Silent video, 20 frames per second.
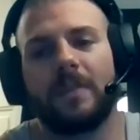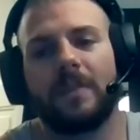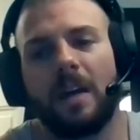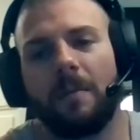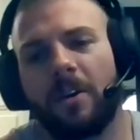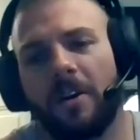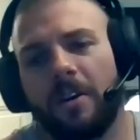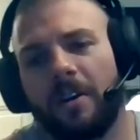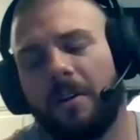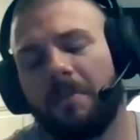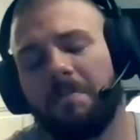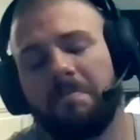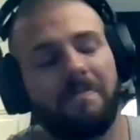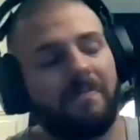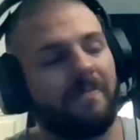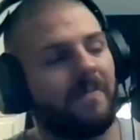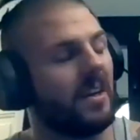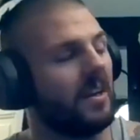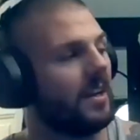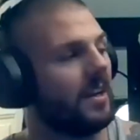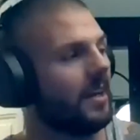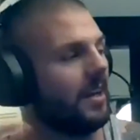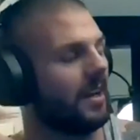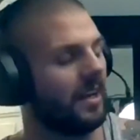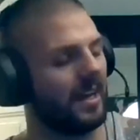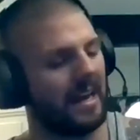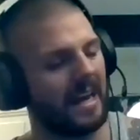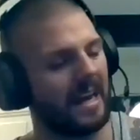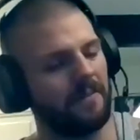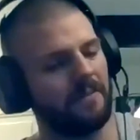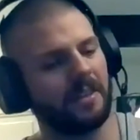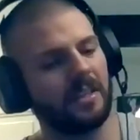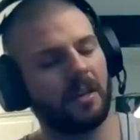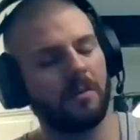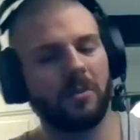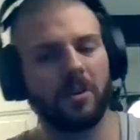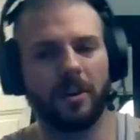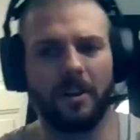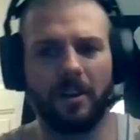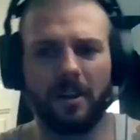I think
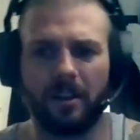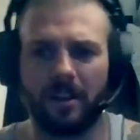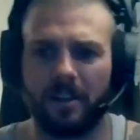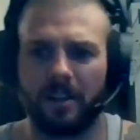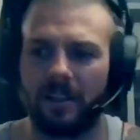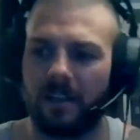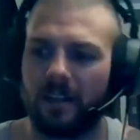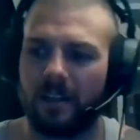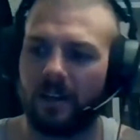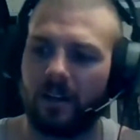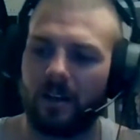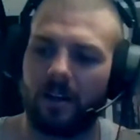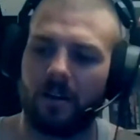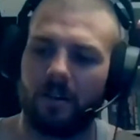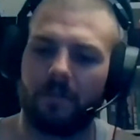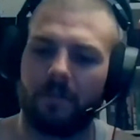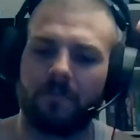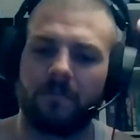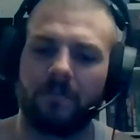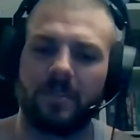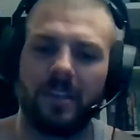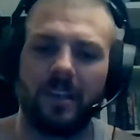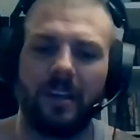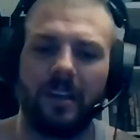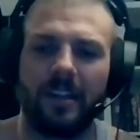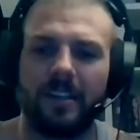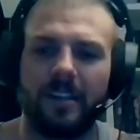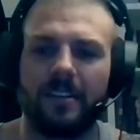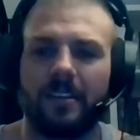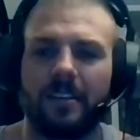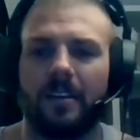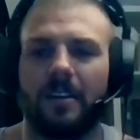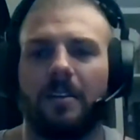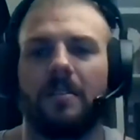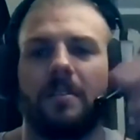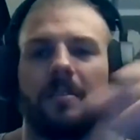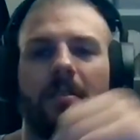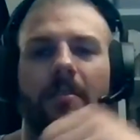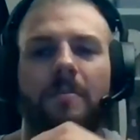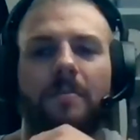I'm gonna delete the
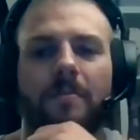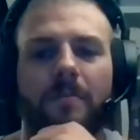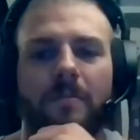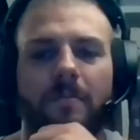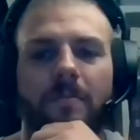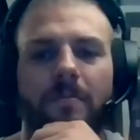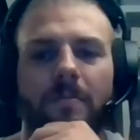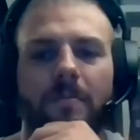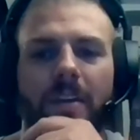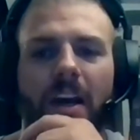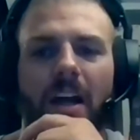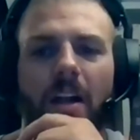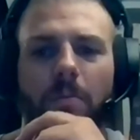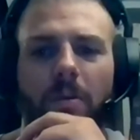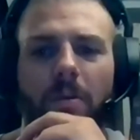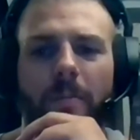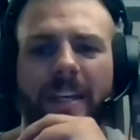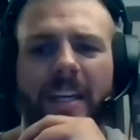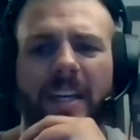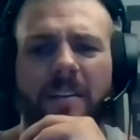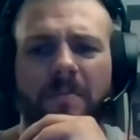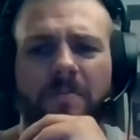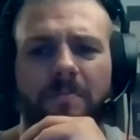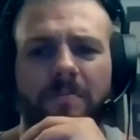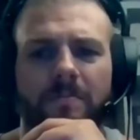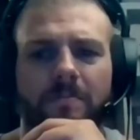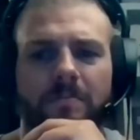album again.